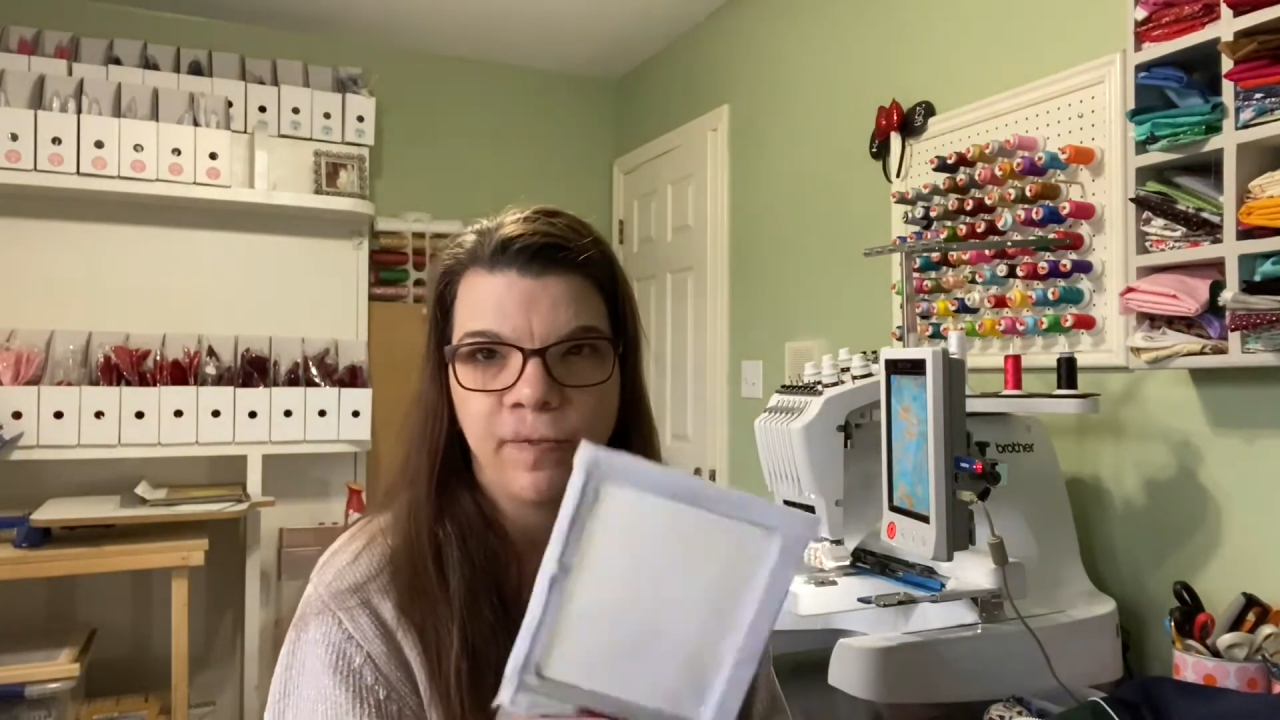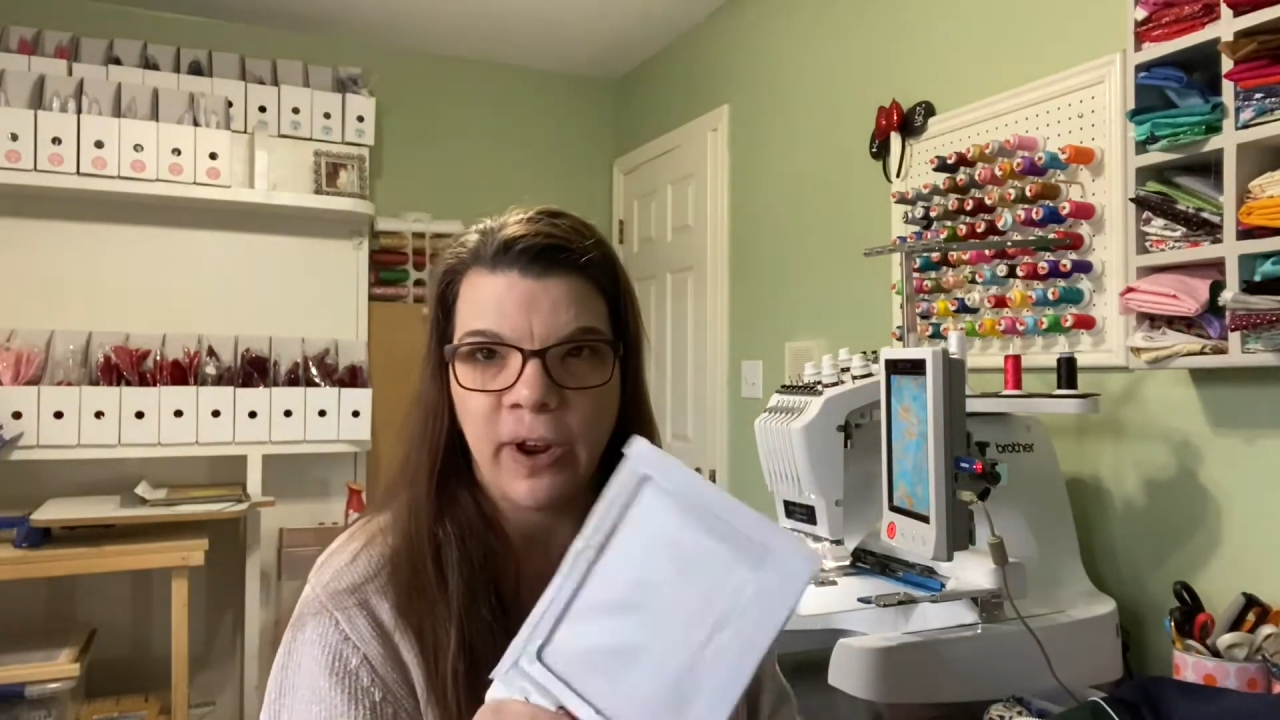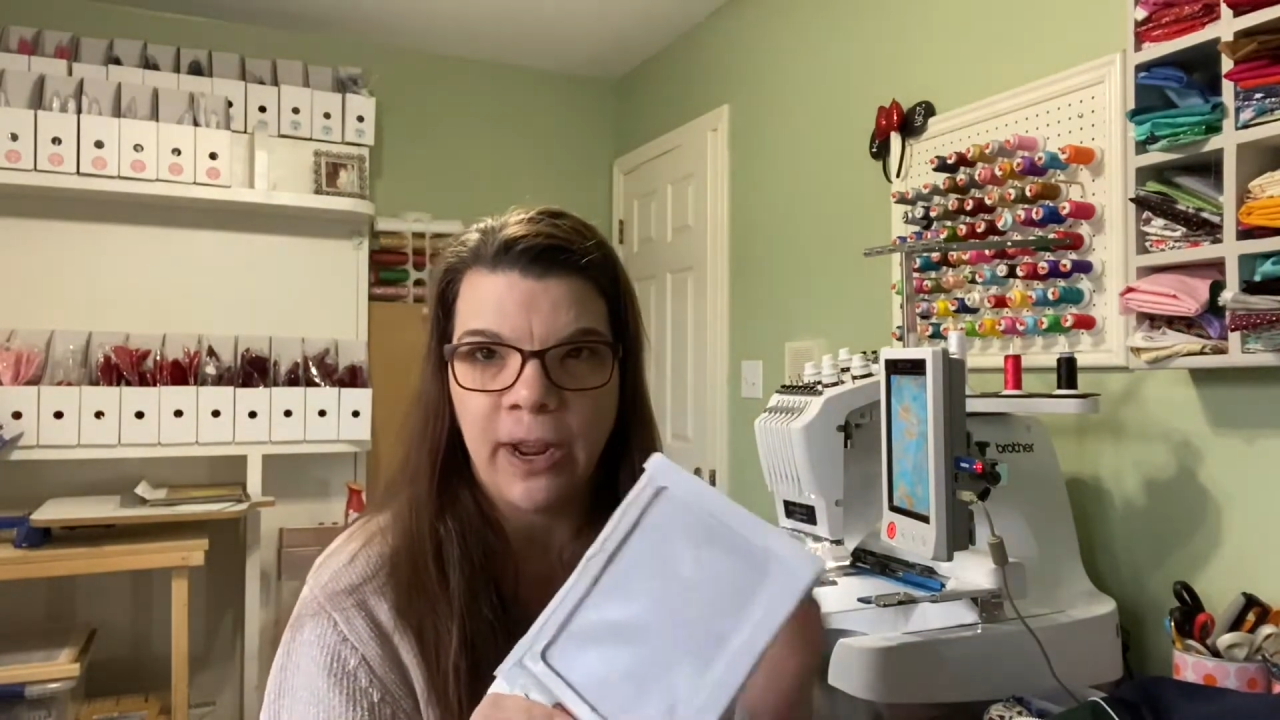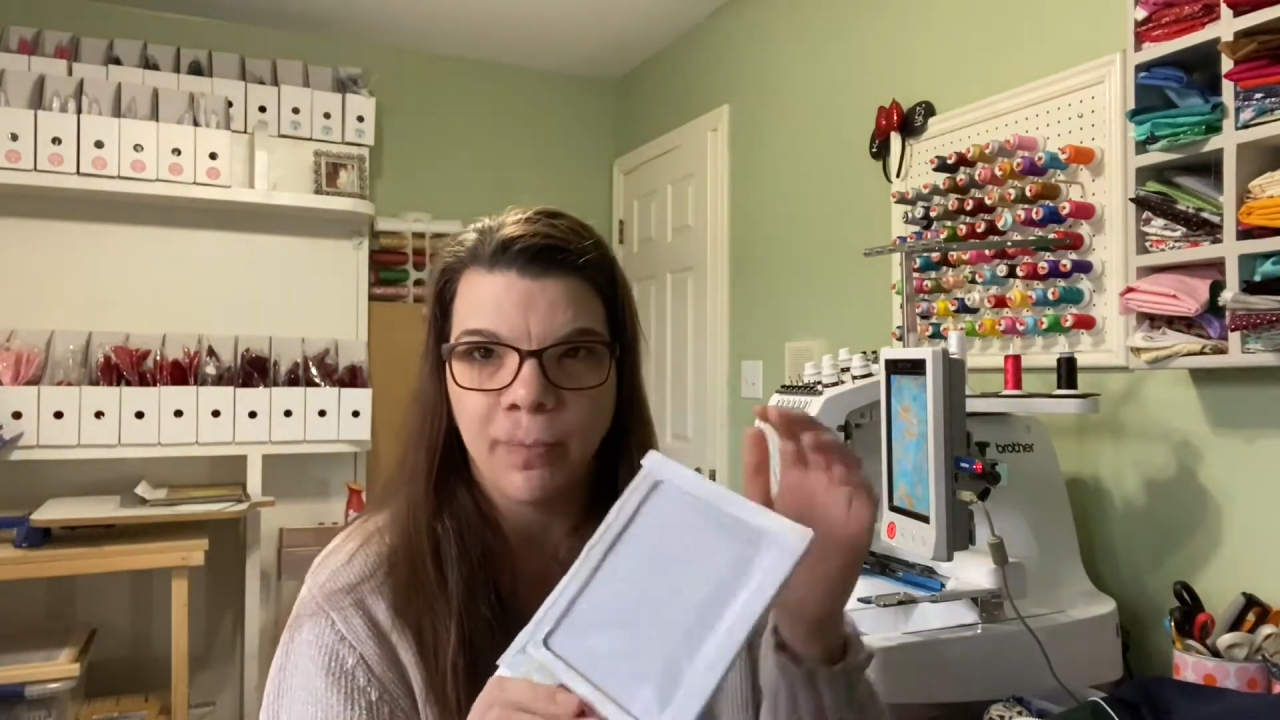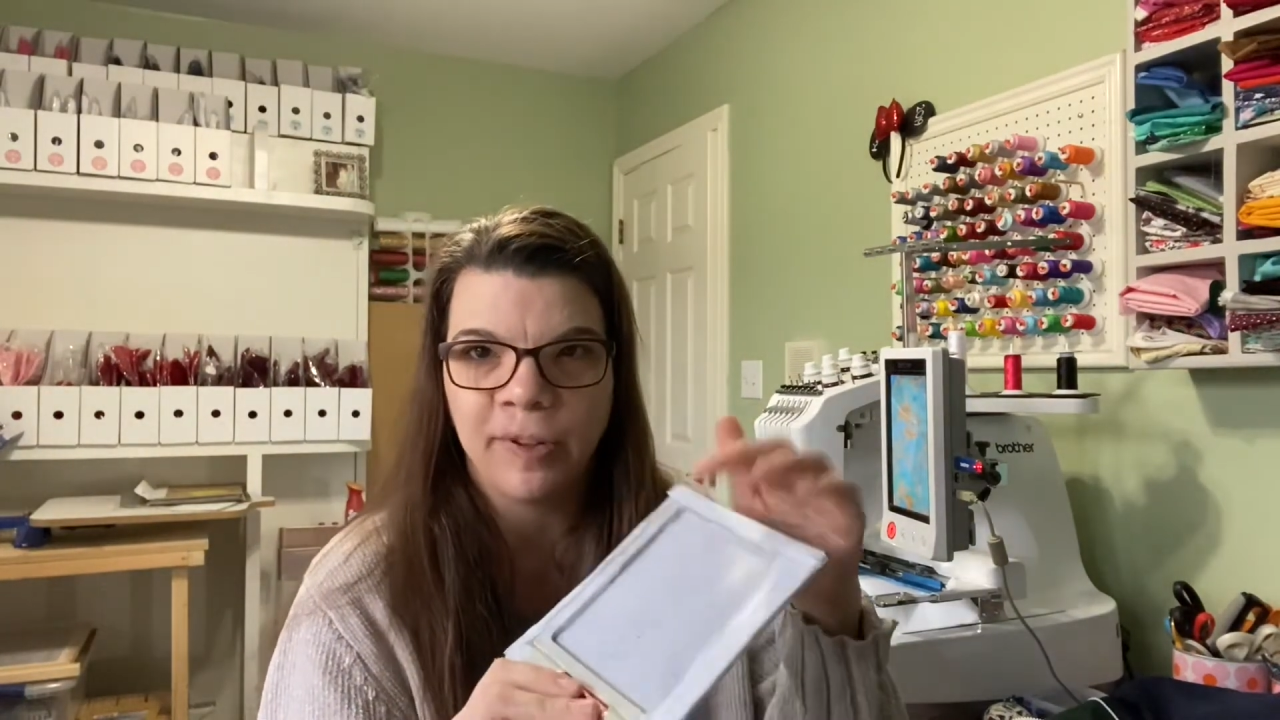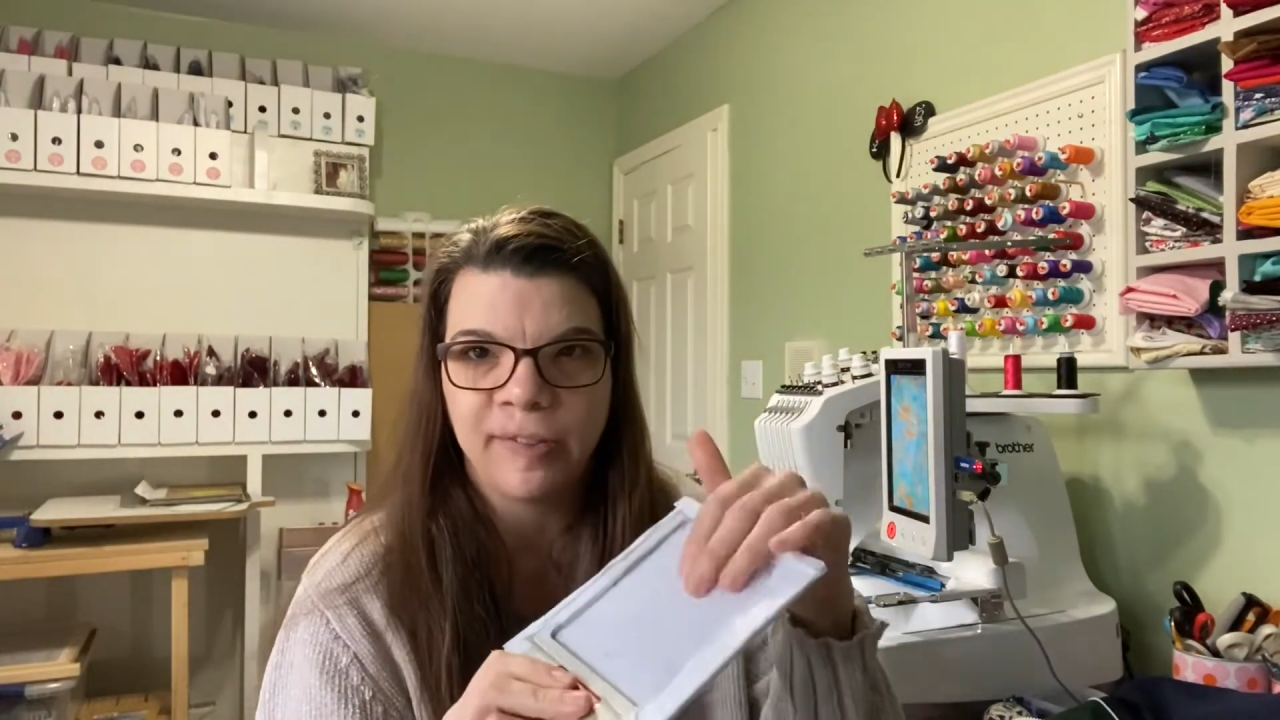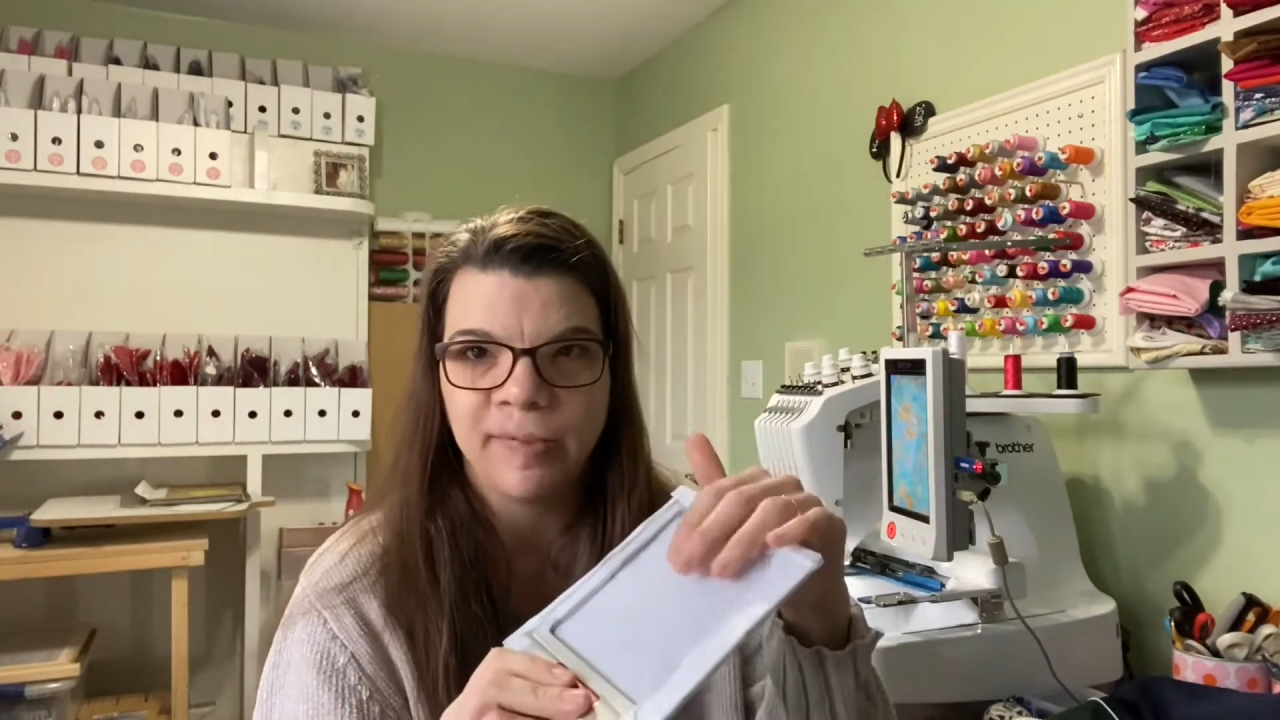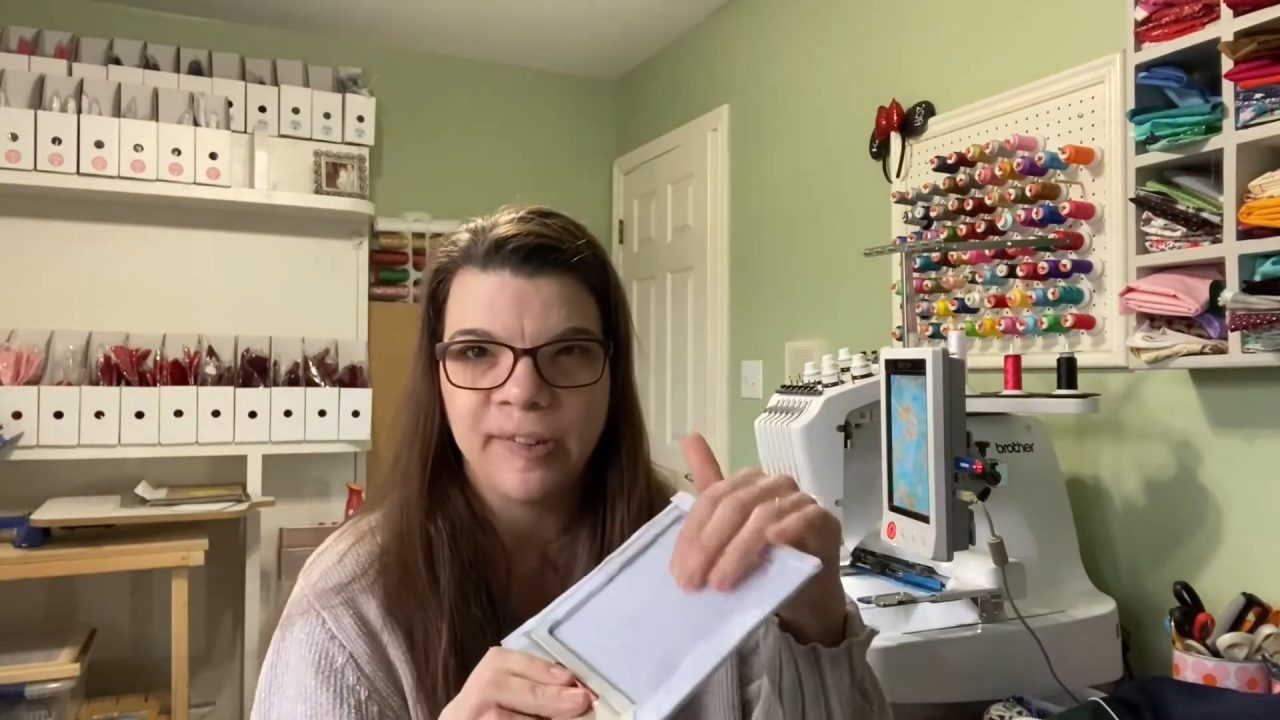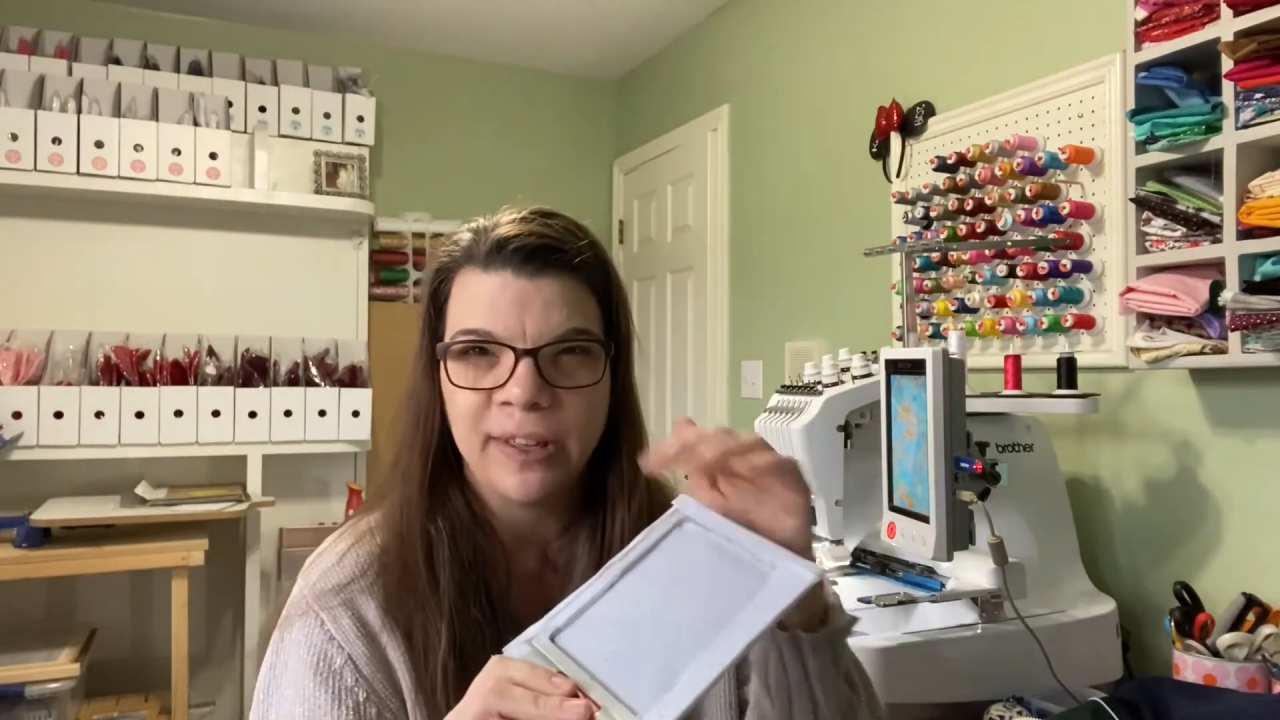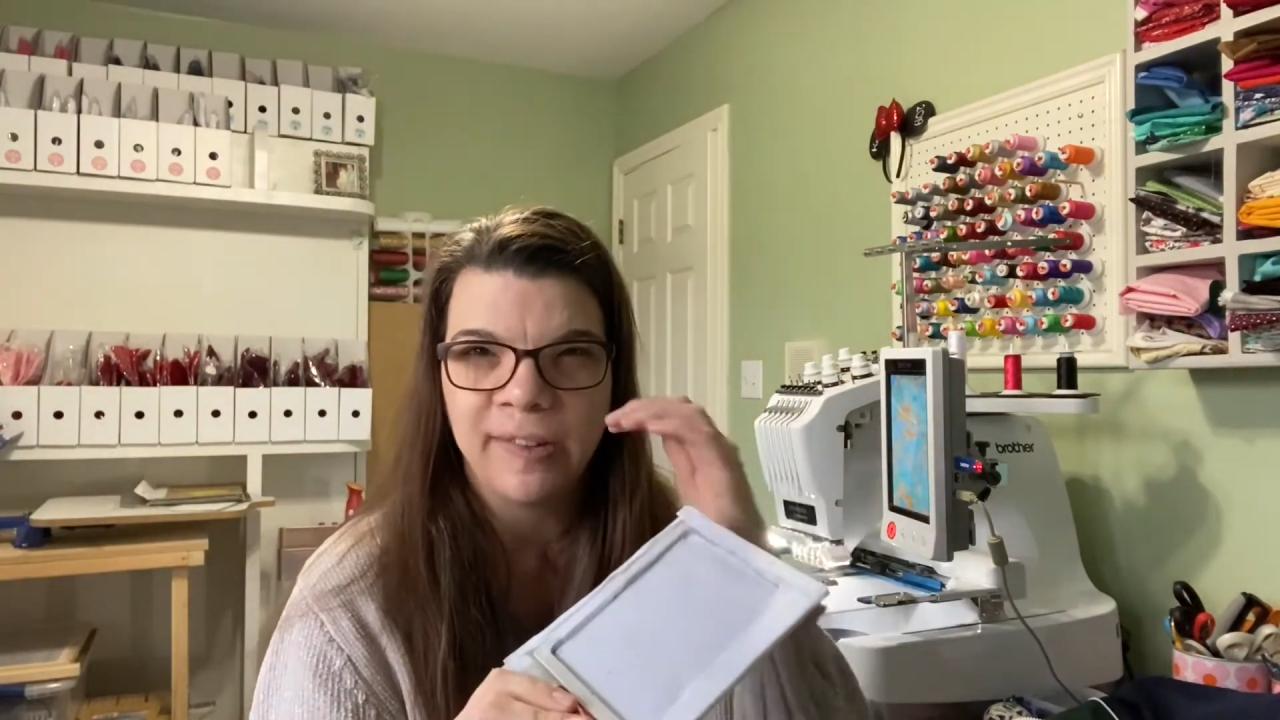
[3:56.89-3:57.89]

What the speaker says: frame with some sticky